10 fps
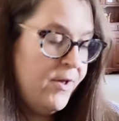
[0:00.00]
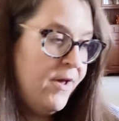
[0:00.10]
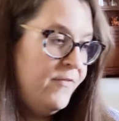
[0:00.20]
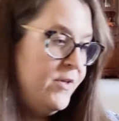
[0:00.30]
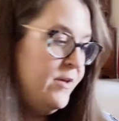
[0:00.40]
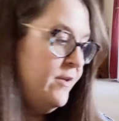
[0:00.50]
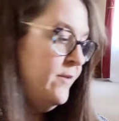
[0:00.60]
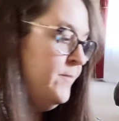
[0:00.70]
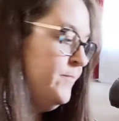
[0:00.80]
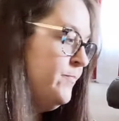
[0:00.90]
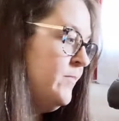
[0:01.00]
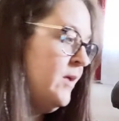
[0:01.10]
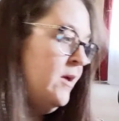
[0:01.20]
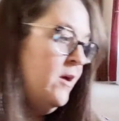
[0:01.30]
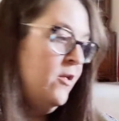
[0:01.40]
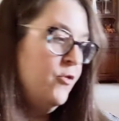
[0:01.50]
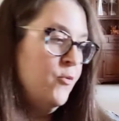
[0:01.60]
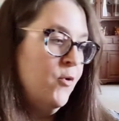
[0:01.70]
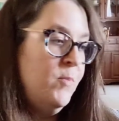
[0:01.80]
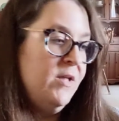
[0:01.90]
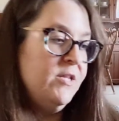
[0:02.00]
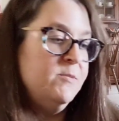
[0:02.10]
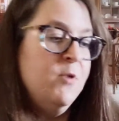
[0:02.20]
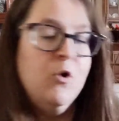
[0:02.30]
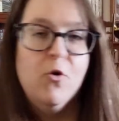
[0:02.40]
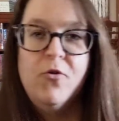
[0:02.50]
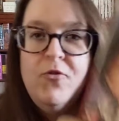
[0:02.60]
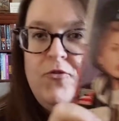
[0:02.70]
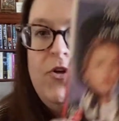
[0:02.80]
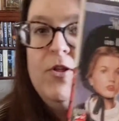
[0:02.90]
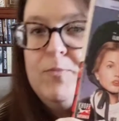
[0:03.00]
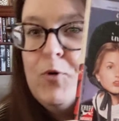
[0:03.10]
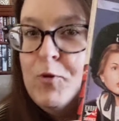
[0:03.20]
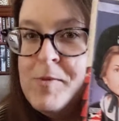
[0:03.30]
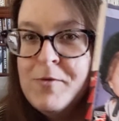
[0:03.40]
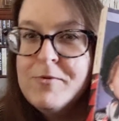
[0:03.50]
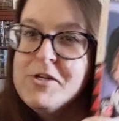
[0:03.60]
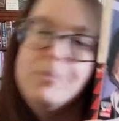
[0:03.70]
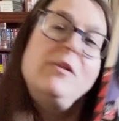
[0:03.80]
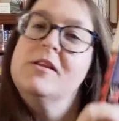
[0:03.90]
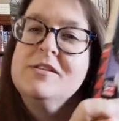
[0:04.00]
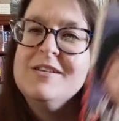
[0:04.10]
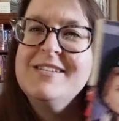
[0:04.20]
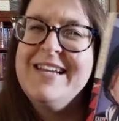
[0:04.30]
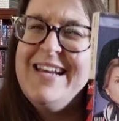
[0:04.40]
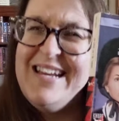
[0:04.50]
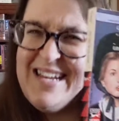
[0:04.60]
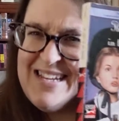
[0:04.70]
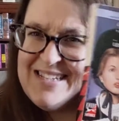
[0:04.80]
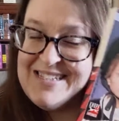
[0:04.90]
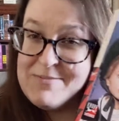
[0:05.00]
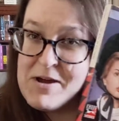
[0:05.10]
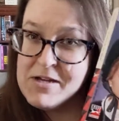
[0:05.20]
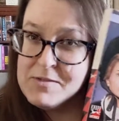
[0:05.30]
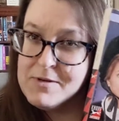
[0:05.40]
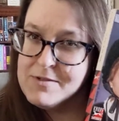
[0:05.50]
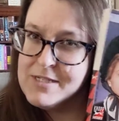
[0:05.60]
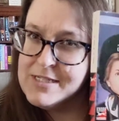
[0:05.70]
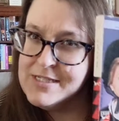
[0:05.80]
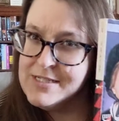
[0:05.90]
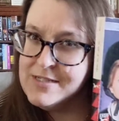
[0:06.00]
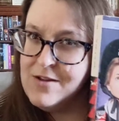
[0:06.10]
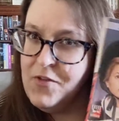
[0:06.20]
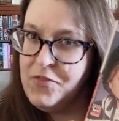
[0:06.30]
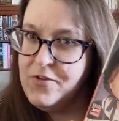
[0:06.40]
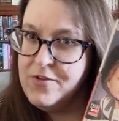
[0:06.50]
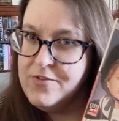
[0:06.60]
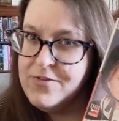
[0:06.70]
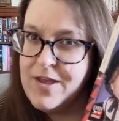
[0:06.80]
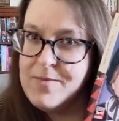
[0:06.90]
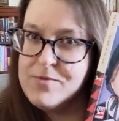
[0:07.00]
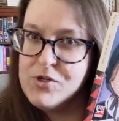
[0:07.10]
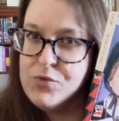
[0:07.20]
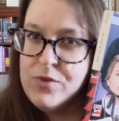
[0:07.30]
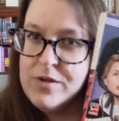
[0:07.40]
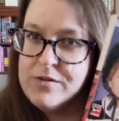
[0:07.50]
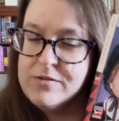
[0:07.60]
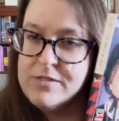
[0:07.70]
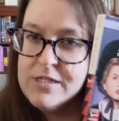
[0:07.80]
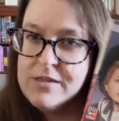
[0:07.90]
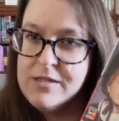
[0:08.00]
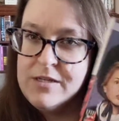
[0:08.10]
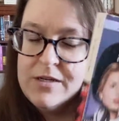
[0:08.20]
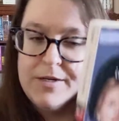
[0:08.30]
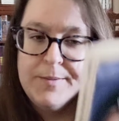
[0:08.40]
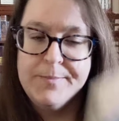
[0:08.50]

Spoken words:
And then The Ruby and the Smoke, Philip Pullman, which I bought this, I said to my husband, I was like, is this not the same dude that did the